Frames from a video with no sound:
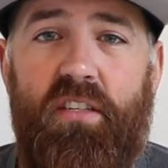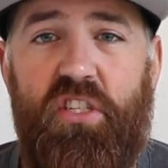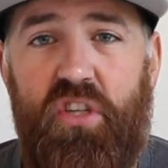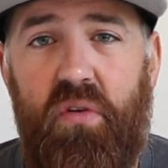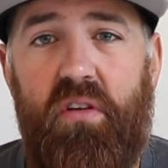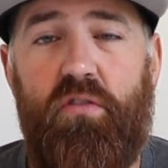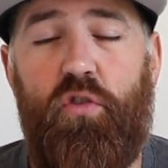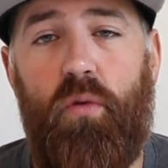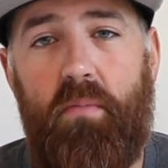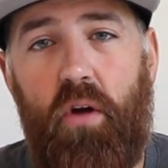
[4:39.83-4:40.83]

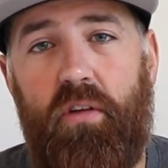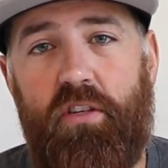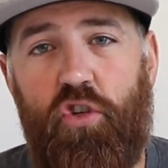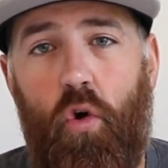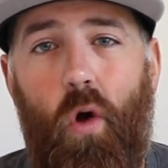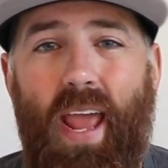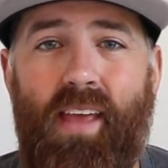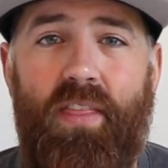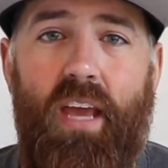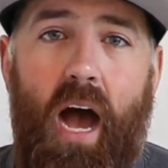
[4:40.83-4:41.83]
Sonos remote control
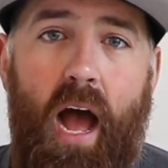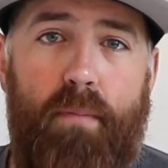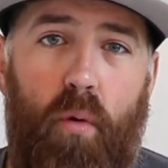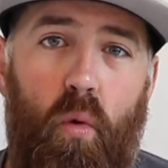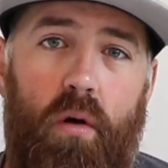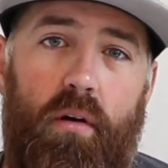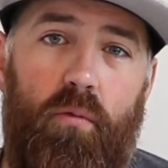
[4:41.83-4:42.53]
and the iPort